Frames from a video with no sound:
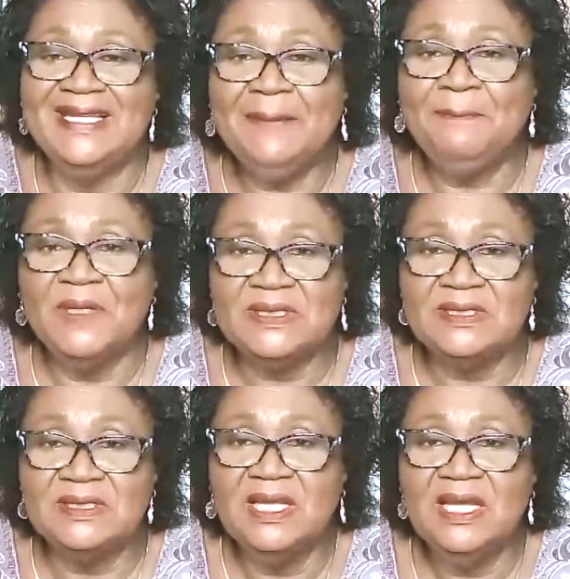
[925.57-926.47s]
That
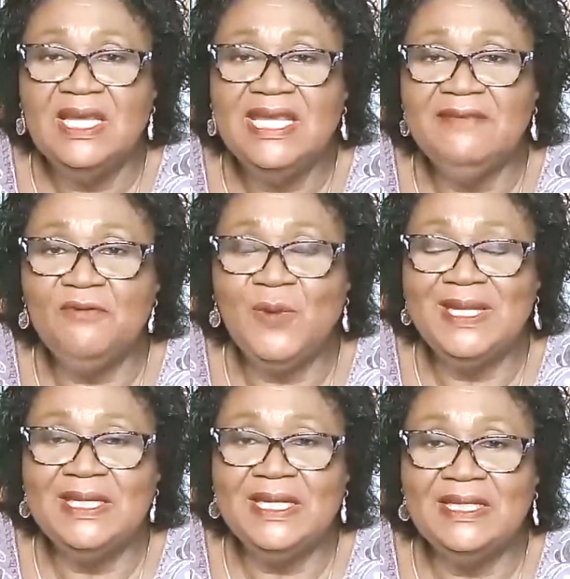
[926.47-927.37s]
person, even when
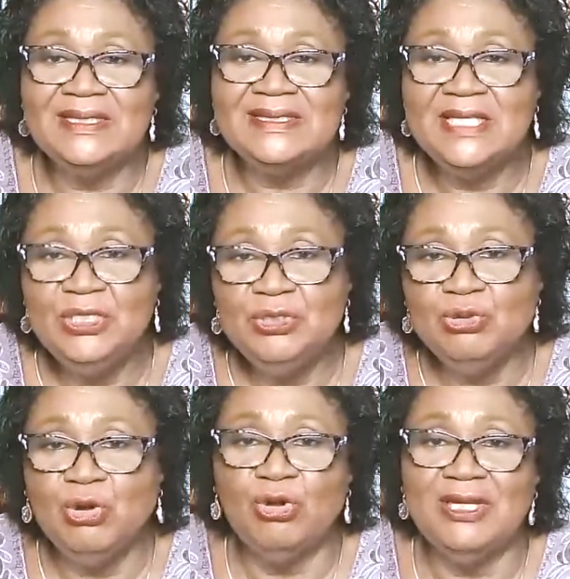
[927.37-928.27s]
they see you
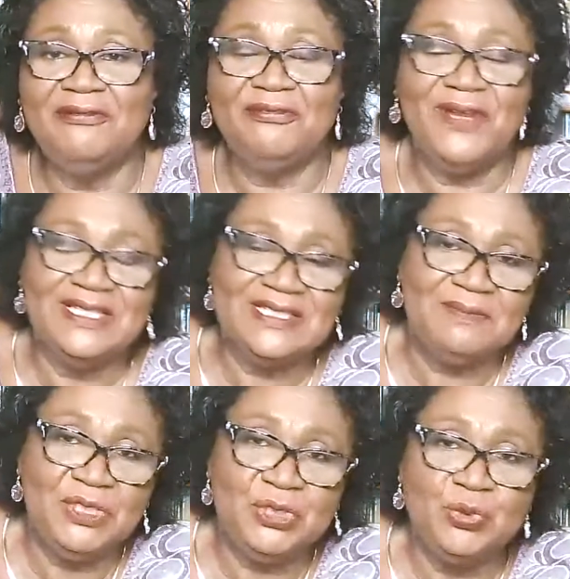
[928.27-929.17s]
or their friends
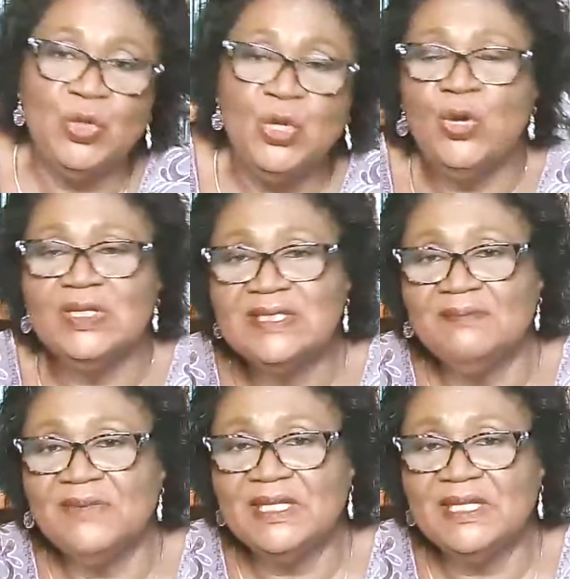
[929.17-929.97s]
meet you or something,